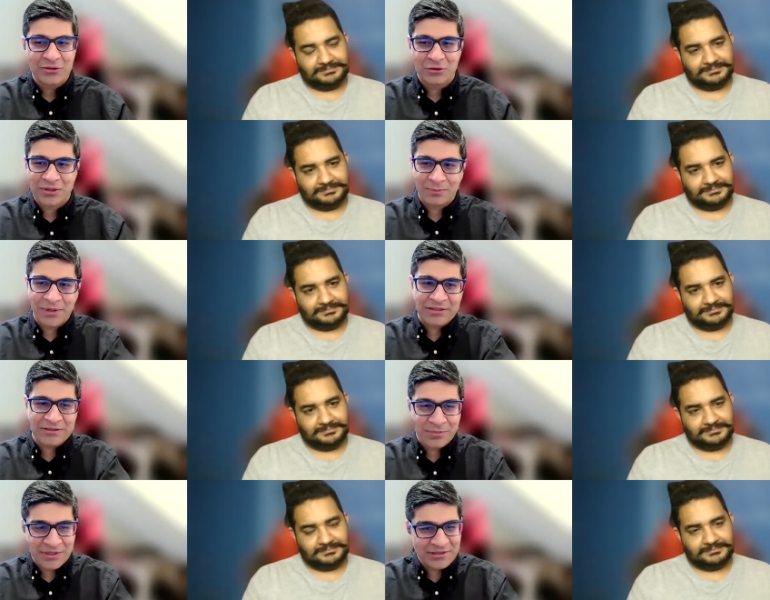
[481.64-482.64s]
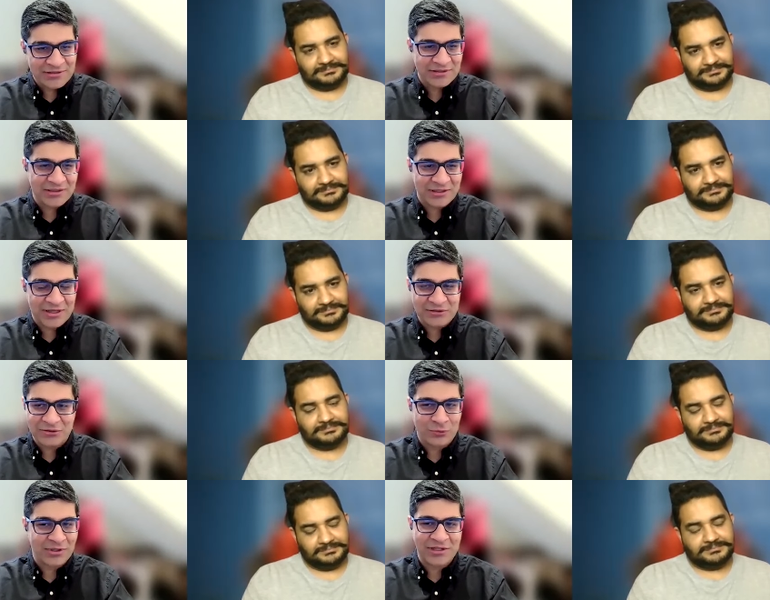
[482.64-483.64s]
Speaker 1: so the best brains in the
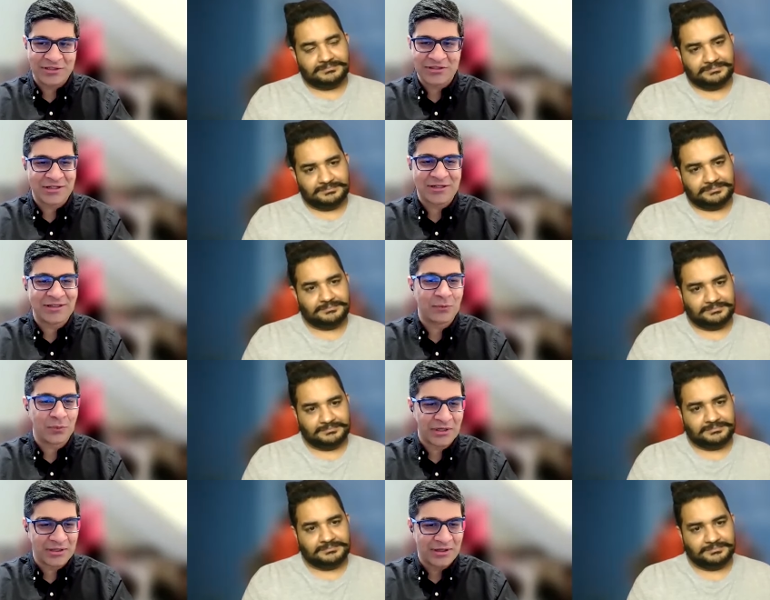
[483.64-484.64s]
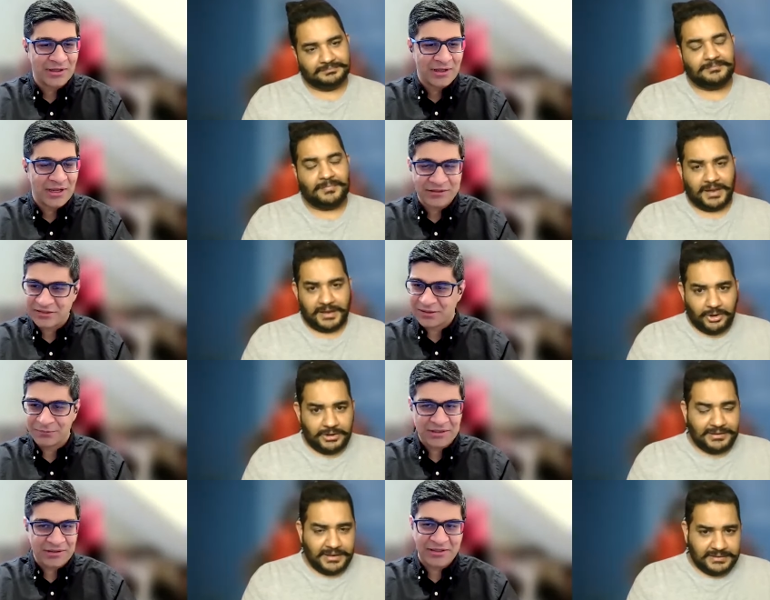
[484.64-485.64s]
class don't necessarily work I
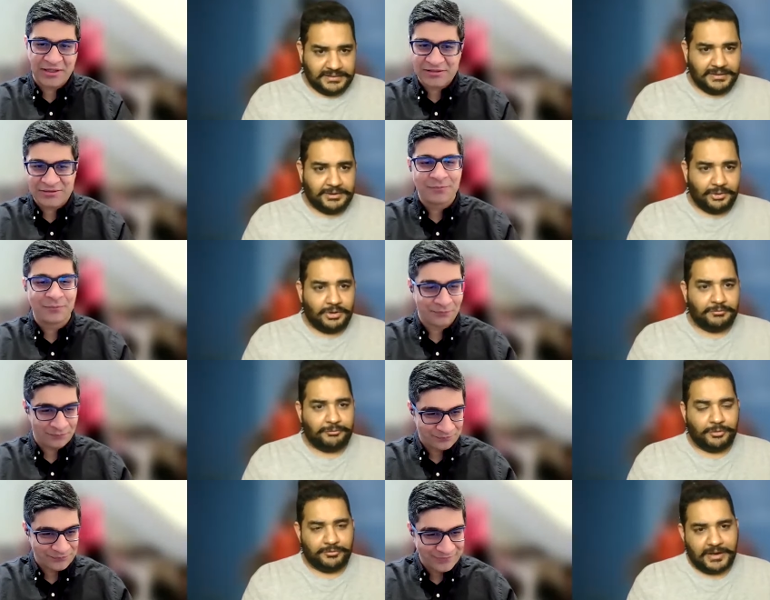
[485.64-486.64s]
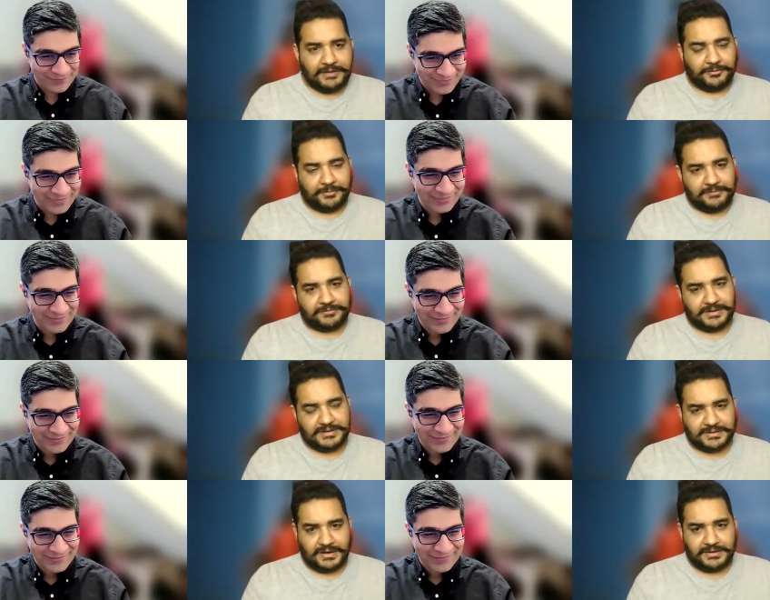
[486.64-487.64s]
got lucky that, that,
Speaker 2: all four five of my
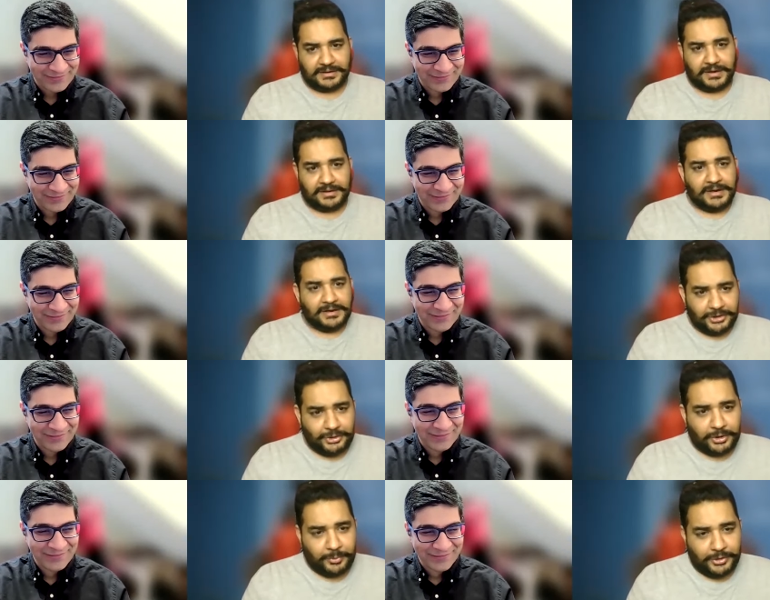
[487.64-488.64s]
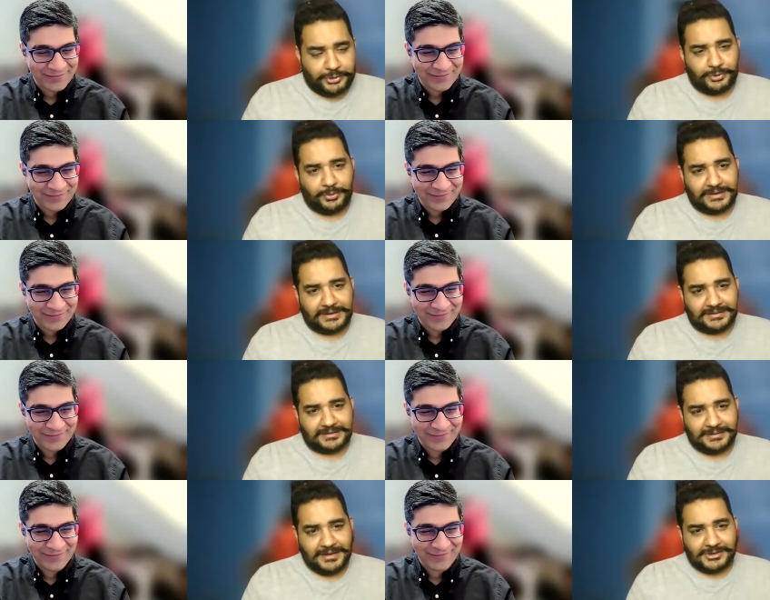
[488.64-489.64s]
friends in undergrad did not want to do
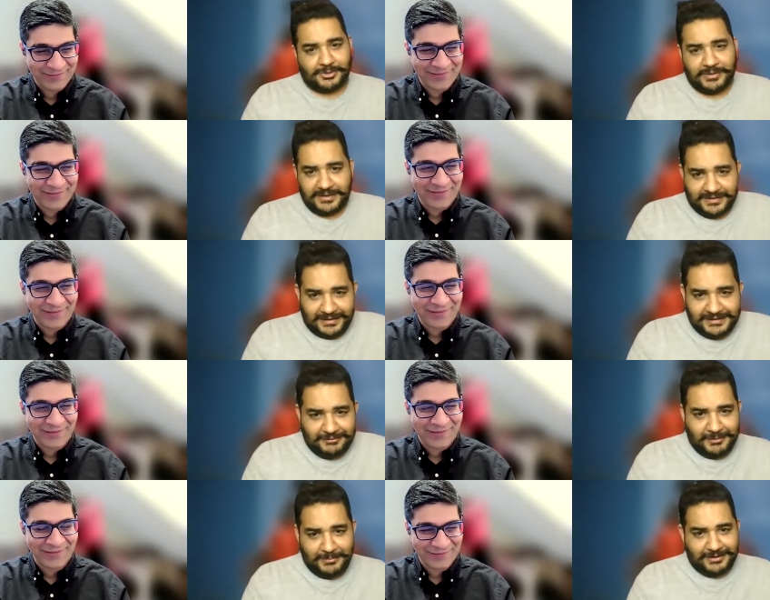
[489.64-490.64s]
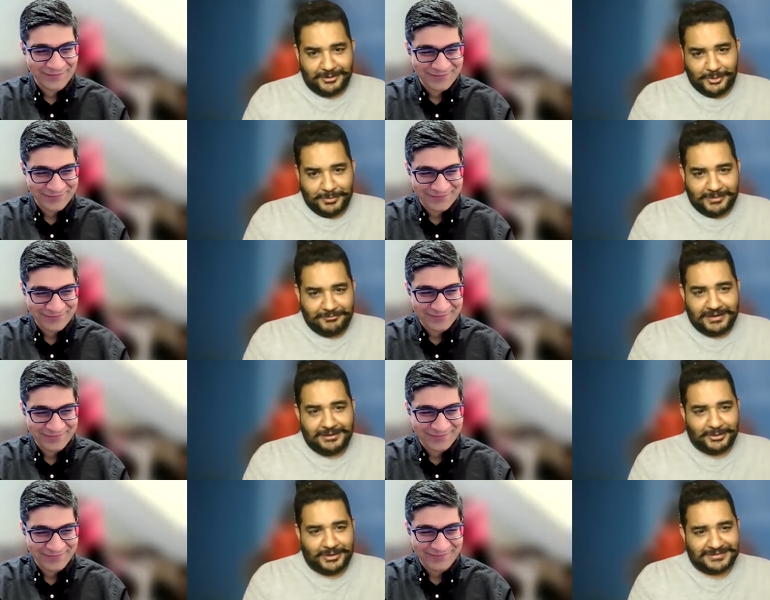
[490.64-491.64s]
anything. So we collectively made a group and
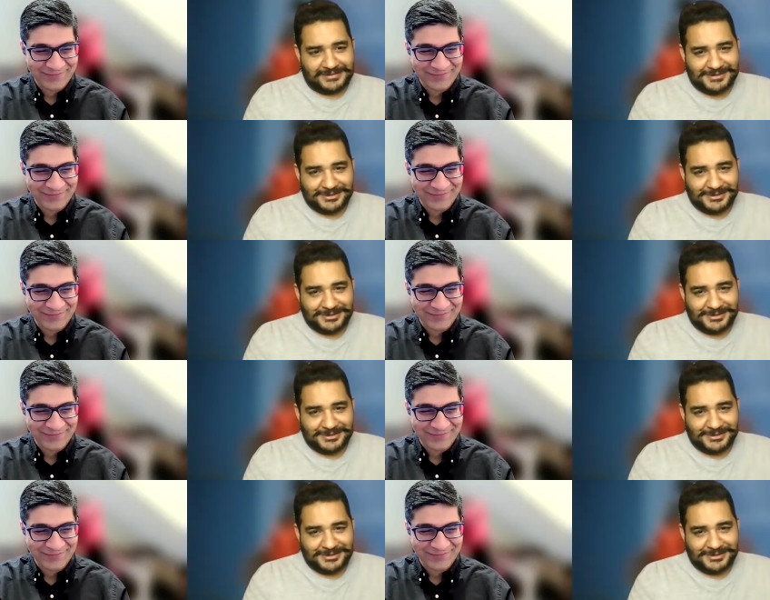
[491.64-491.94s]
failed together.